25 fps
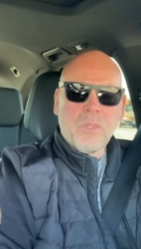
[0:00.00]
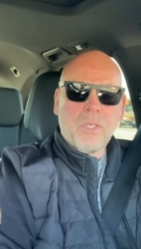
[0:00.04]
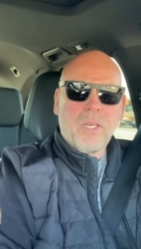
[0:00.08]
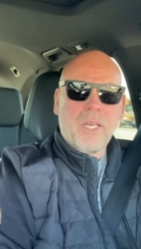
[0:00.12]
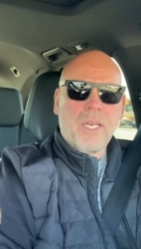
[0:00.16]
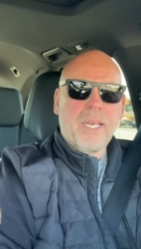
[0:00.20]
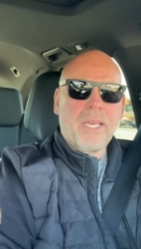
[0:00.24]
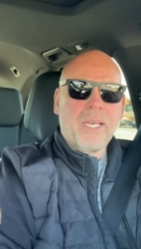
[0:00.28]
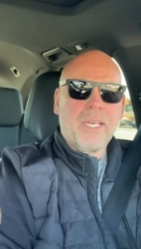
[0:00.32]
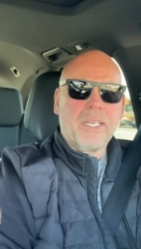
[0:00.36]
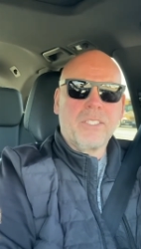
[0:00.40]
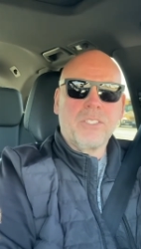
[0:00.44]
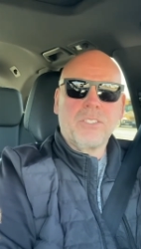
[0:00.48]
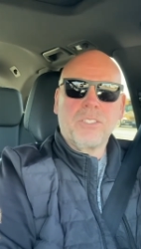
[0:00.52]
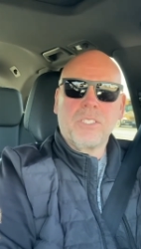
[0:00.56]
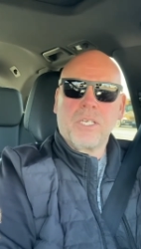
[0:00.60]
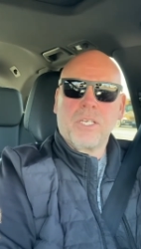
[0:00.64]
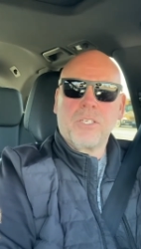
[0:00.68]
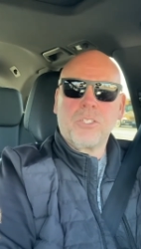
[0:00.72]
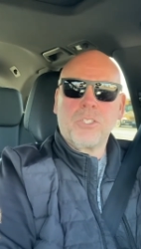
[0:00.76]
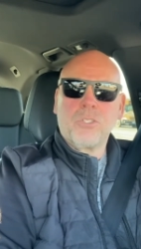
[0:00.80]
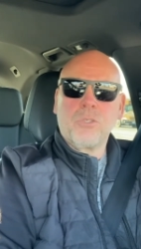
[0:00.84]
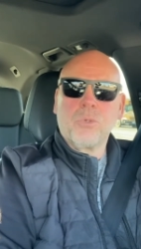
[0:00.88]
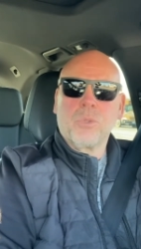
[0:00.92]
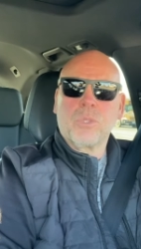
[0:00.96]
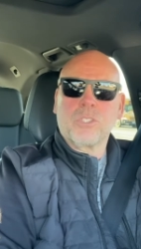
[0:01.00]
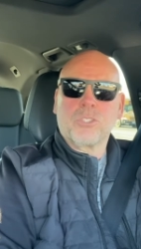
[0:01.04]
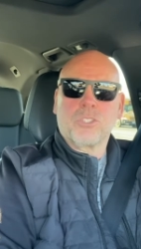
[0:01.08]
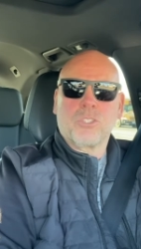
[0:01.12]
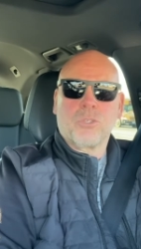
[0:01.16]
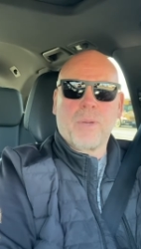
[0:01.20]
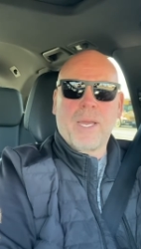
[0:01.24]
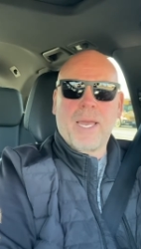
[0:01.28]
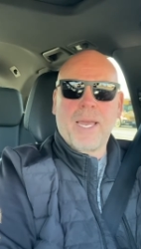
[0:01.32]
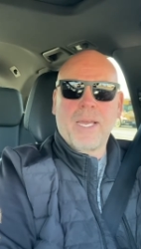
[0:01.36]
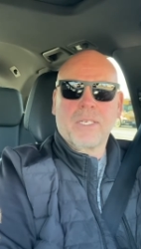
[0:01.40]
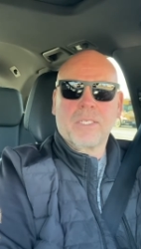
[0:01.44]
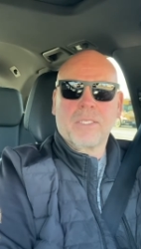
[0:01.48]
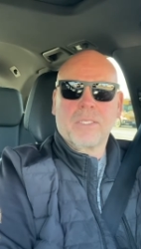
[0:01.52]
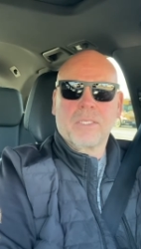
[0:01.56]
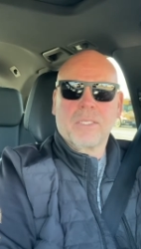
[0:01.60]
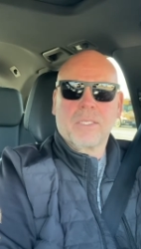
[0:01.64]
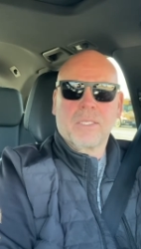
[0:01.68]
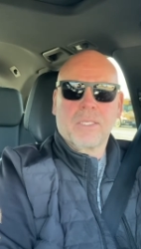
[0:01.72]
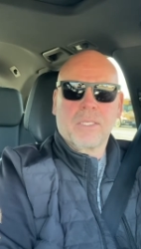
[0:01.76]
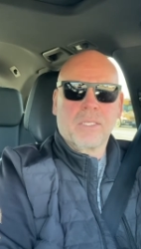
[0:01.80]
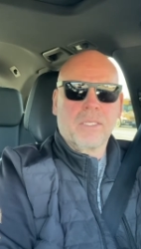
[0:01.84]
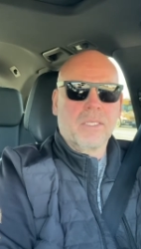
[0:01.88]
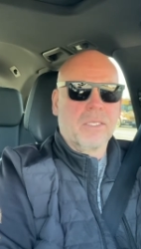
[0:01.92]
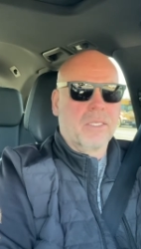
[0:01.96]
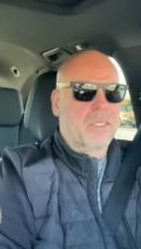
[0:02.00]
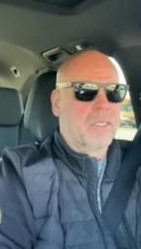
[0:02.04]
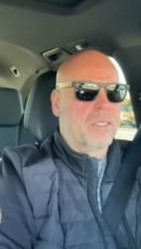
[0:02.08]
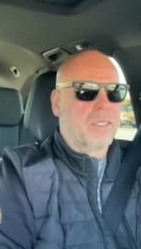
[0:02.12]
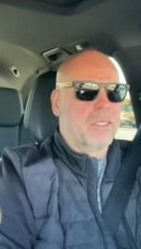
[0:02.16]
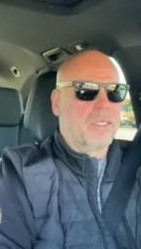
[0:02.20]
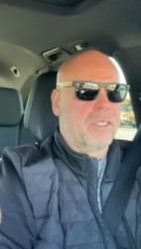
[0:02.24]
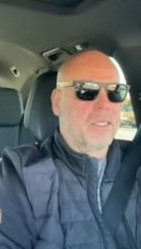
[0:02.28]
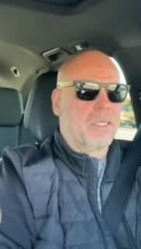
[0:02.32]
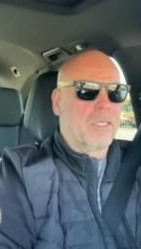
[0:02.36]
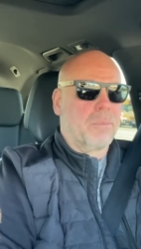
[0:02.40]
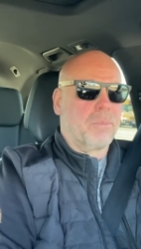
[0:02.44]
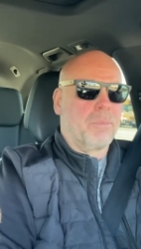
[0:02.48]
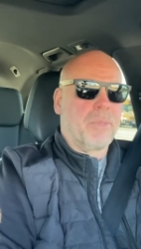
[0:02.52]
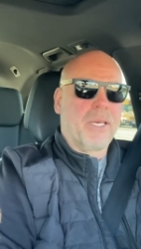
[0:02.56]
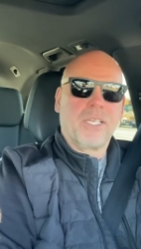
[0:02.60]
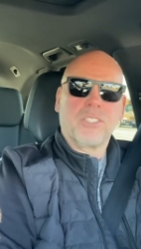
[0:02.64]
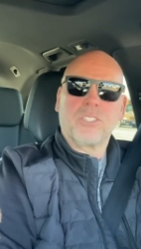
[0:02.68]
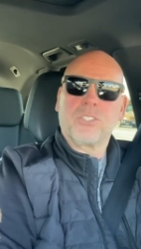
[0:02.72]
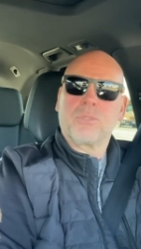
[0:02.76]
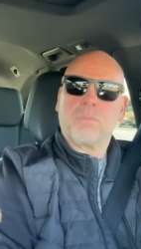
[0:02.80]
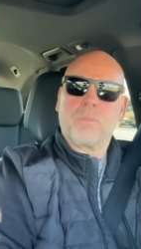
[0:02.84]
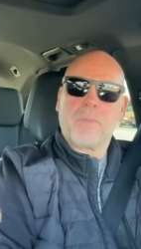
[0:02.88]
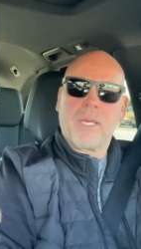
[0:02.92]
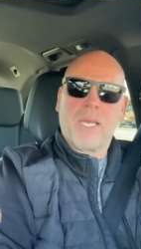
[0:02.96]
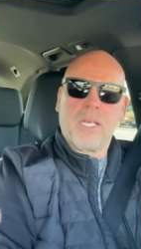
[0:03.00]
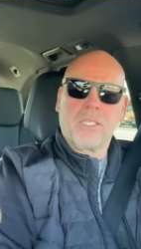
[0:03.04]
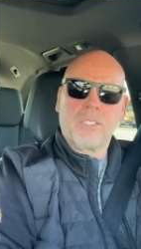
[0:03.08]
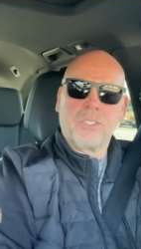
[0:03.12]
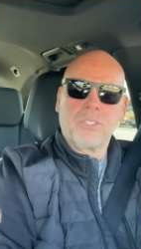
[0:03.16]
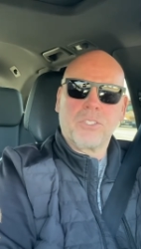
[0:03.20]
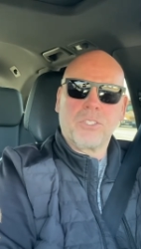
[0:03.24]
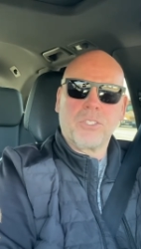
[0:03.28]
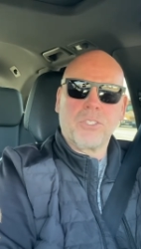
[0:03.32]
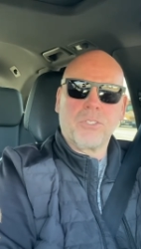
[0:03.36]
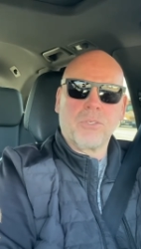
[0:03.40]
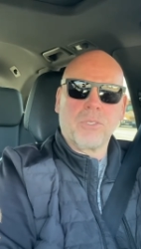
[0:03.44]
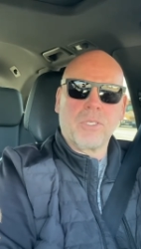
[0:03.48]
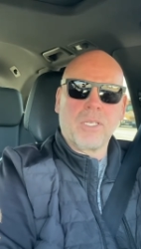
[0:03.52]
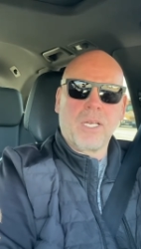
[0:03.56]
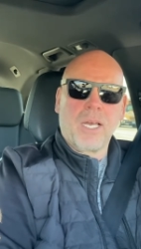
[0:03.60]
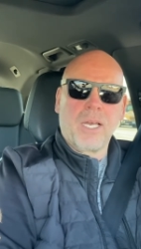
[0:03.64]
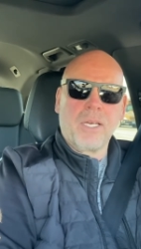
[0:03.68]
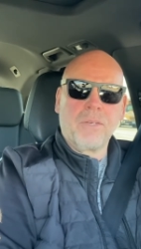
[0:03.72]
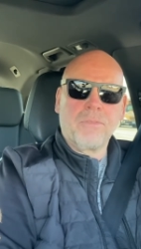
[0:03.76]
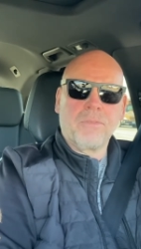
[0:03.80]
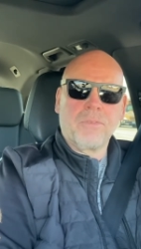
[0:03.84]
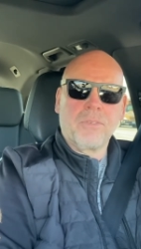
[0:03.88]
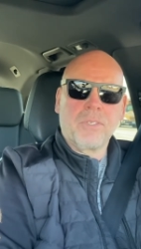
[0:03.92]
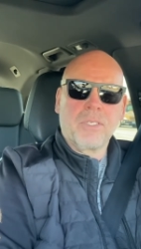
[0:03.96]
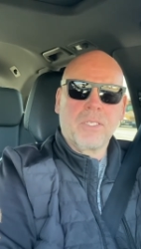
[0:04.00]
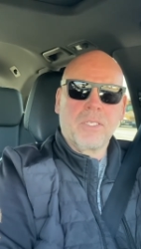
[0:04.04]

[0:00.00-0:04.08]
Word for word: and uh, you'll attract the best male into your life